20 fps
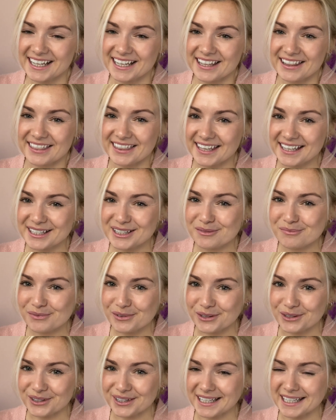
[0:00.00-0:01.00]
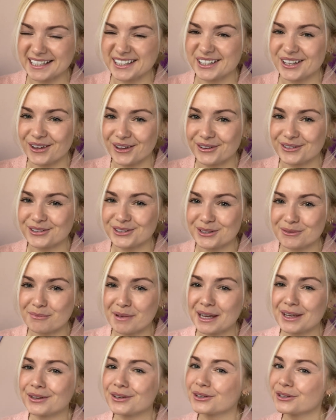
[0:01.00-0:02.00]
This book is going to
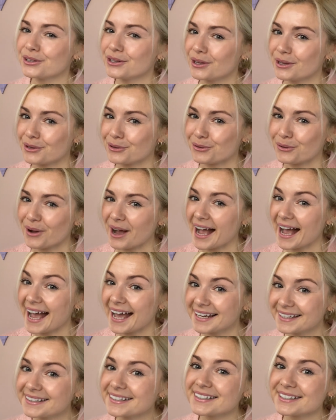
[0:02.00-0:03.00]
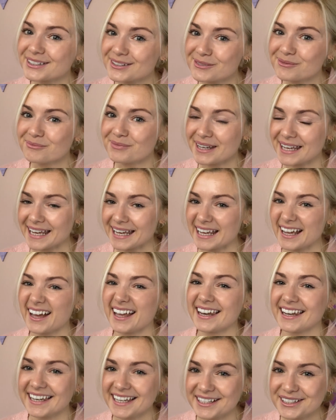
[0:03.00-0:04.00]
make you and me
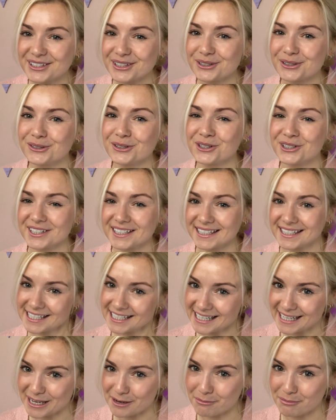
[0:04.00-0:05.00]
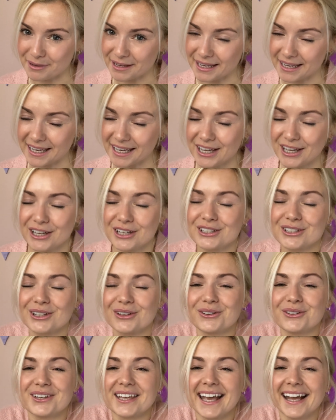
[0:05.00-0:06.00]
a little sleepy,
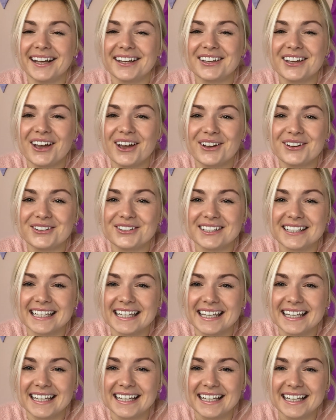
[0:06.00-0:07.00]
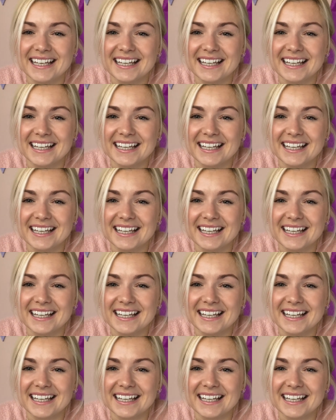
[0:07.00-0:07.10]
so get cozy,